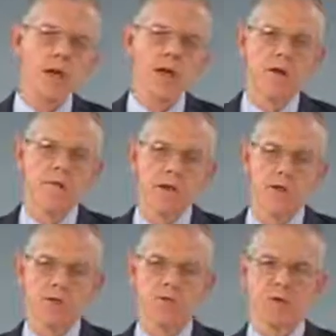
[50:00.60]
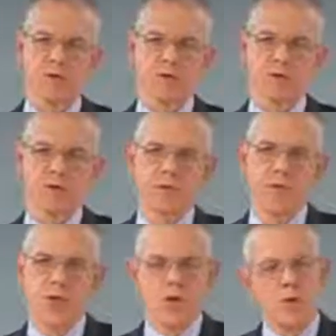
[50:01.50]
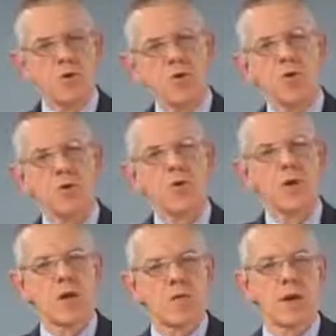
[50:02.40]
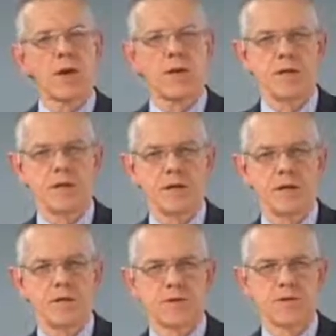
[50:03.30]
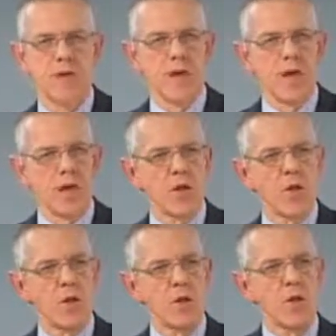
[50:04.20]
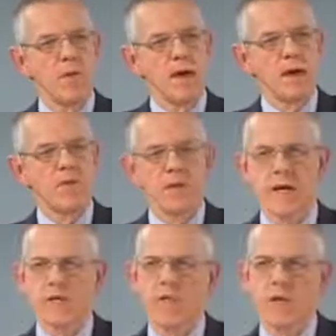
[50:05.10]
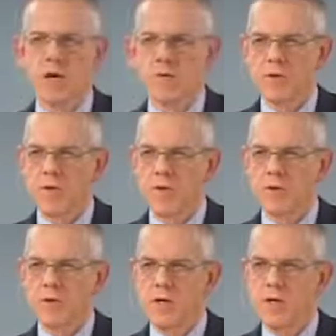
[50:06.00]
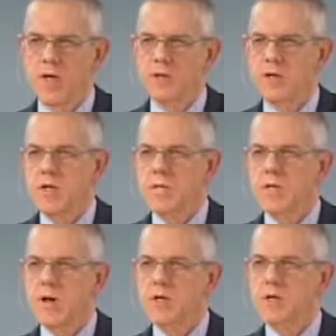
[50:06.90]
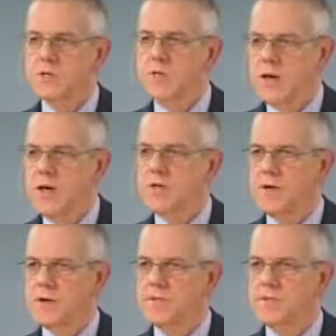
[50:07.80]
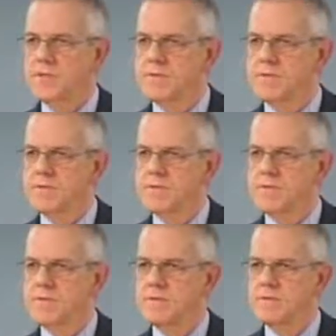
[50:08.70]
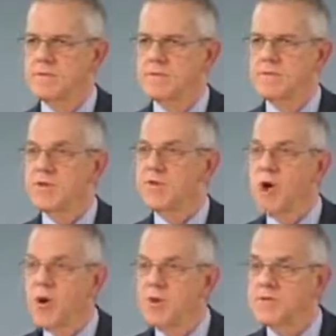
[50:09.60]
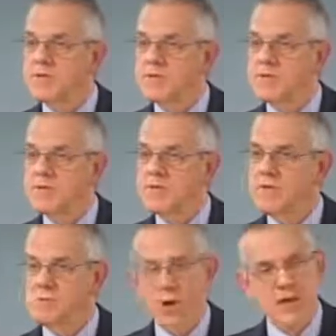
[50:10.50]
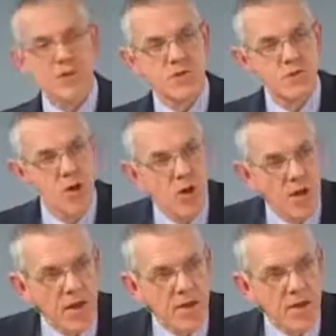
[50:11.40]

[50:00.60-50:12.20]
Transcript: out of natural resources, you could go to the commodity charts and go all the way back for the last 200 years and see that prices were rising. But you don't. The prices are falling.